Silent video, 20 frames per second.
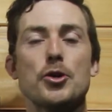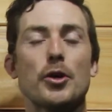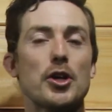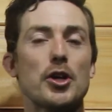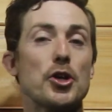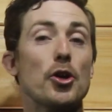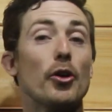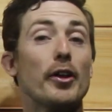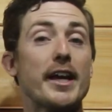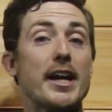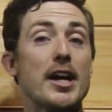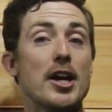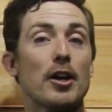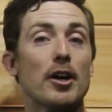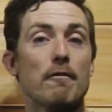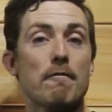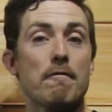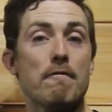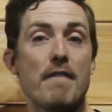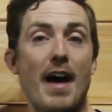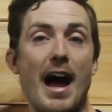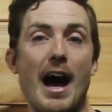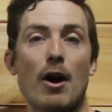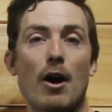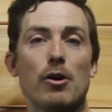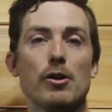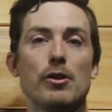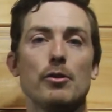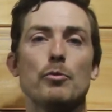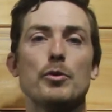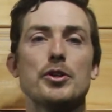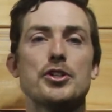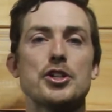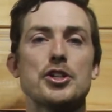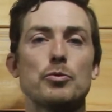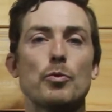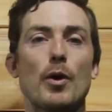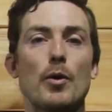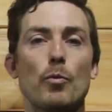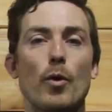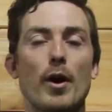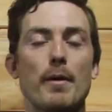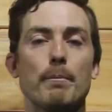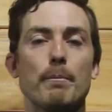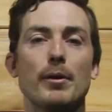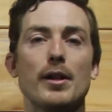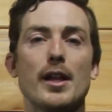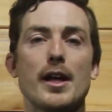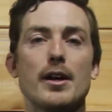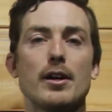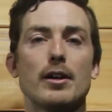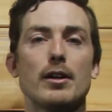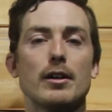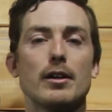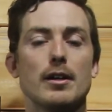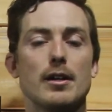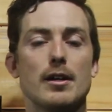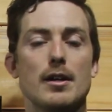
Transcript: You'll hear foul, which is when one player